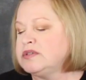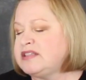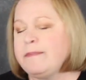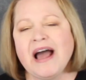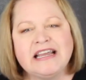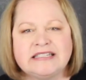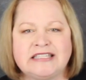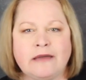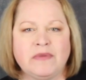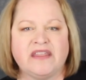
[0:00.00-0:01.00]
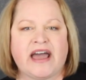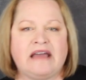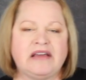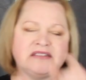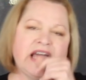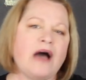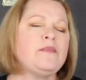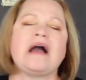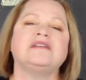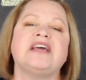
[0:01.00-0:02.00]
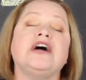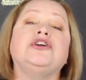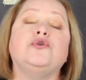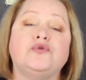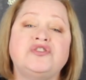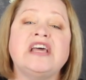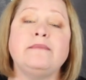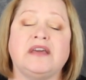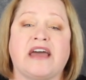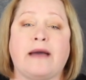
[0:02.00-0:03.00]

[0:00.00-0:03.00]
Somebody sent me that. i t I'm not going to tell you who sent me